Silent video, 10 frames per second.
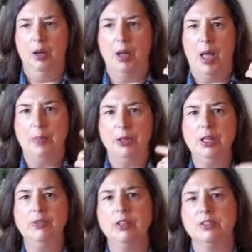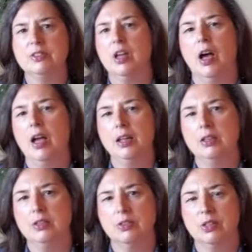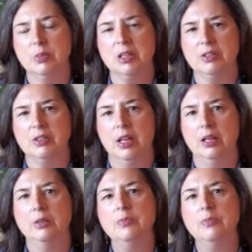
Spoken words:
I believe it's tied to some extent